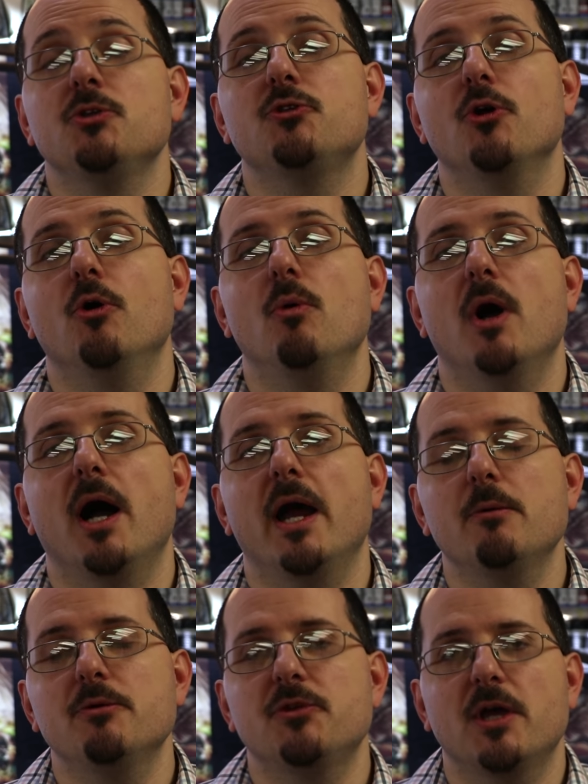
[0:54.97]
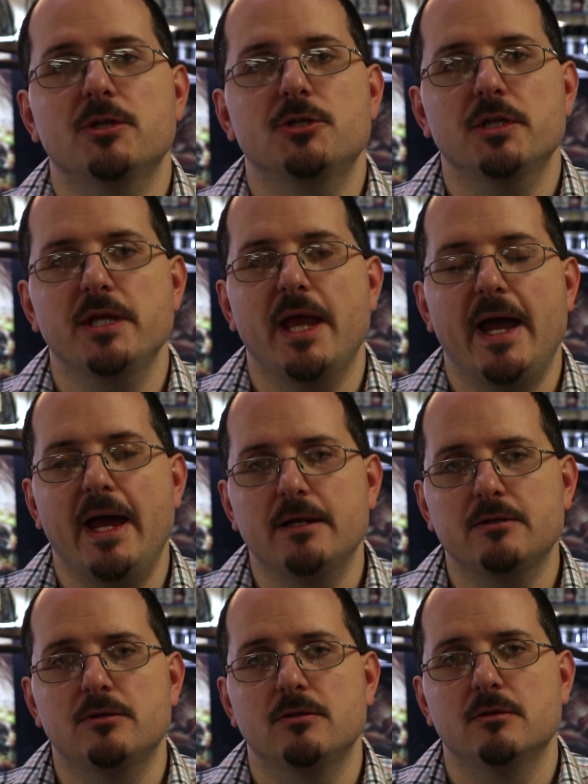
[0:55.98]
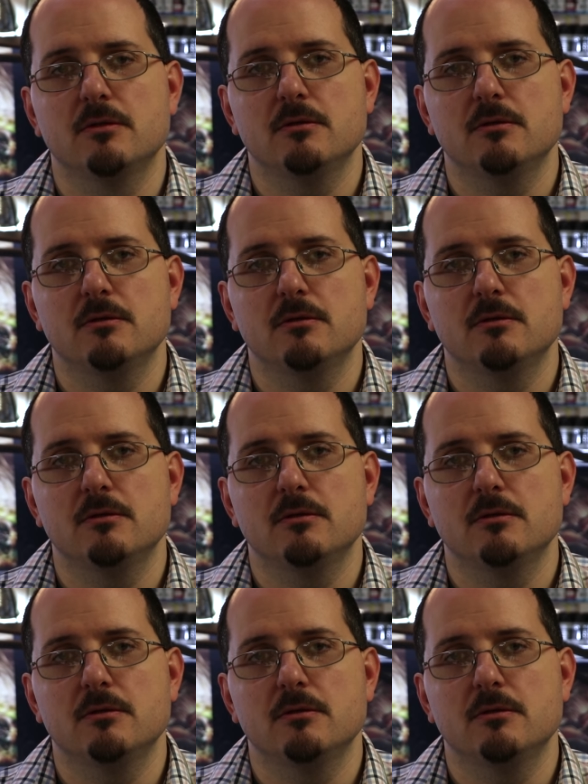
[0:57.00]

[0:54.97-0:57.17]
So I was actually at